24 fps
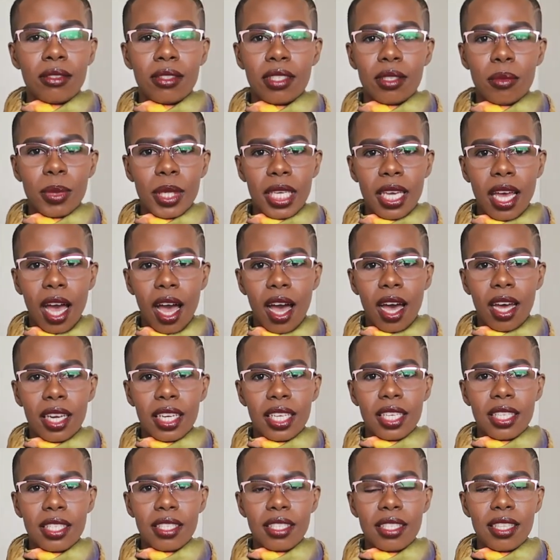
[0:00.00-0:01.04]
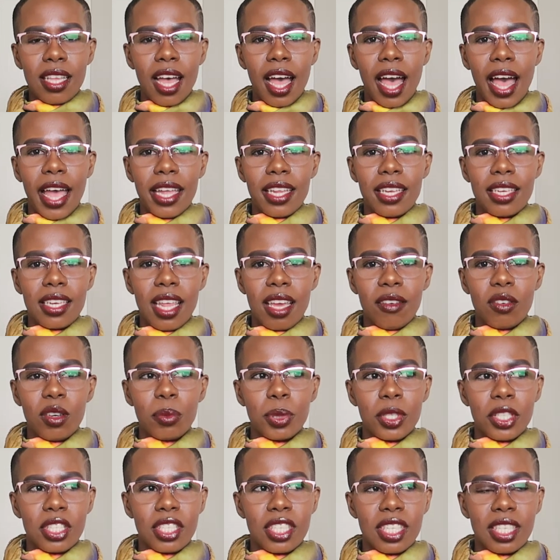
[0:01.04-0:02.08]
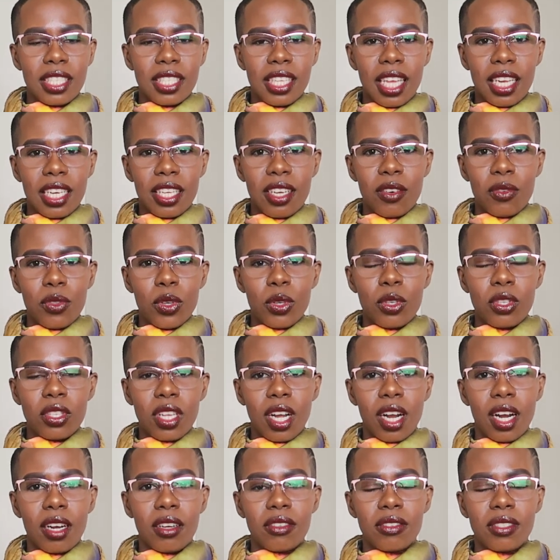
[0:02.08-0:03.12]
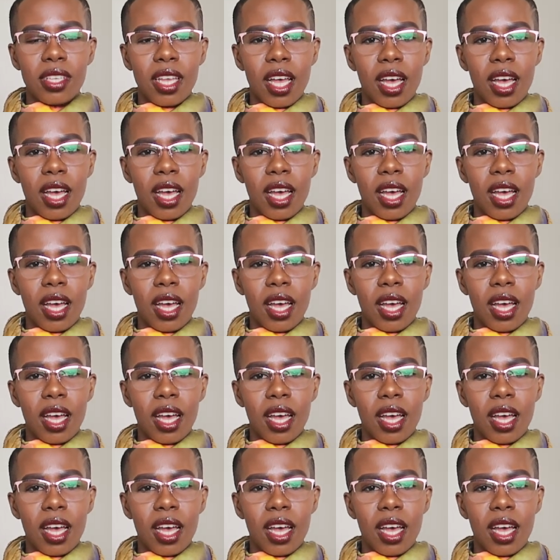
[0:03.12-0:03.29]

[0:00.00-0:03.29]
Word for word: to be honest, I never purchased any of those scarves.